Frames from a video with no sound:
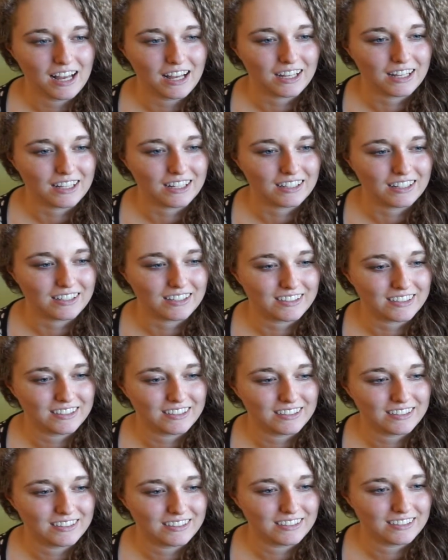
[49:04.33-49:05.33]
Uh,
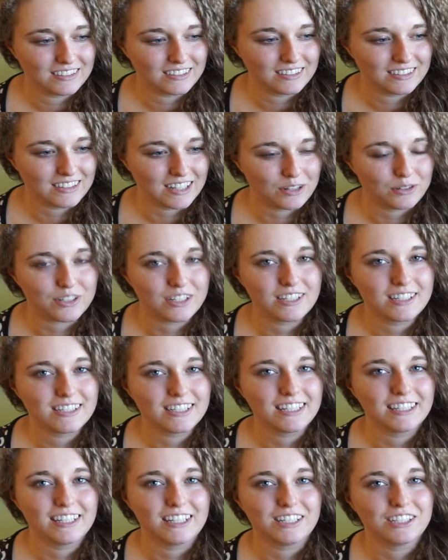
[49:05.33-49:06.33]
I was
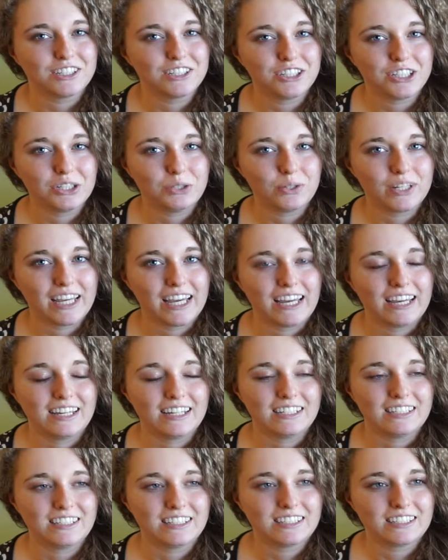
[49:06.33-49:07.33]
seeing these two
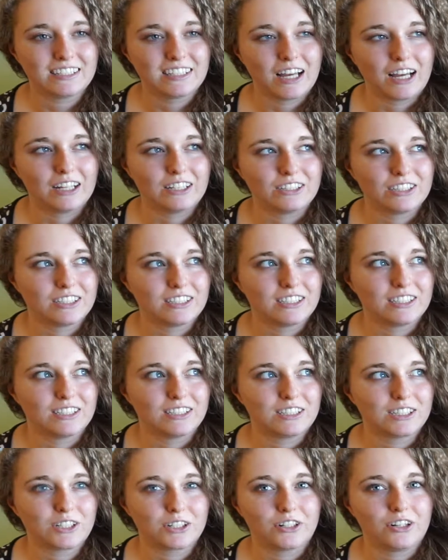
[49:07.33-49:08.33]
kids, uh, just
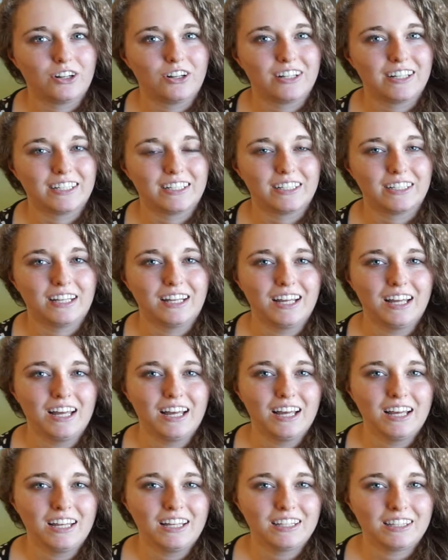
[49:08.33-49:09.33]
this girl and
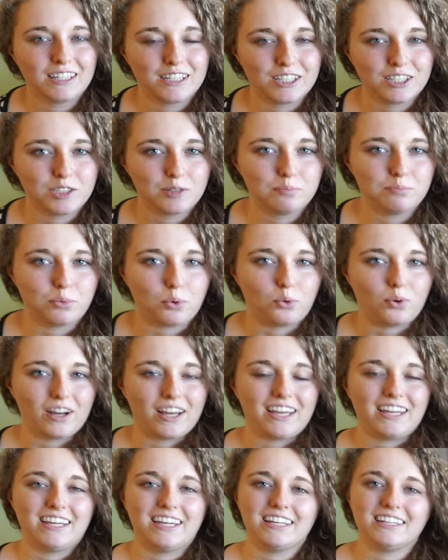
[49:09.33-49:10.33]
this
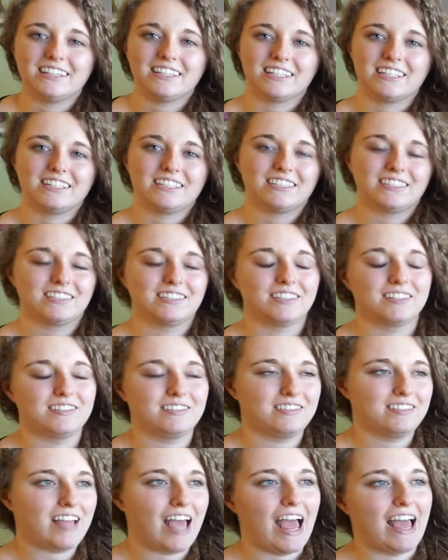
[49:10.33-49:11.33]
boy in this
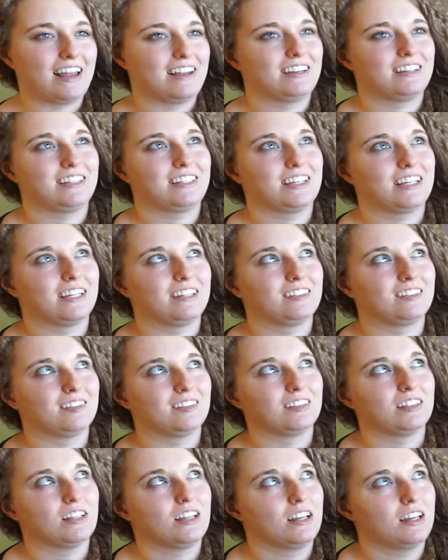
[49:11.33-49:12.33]
tent and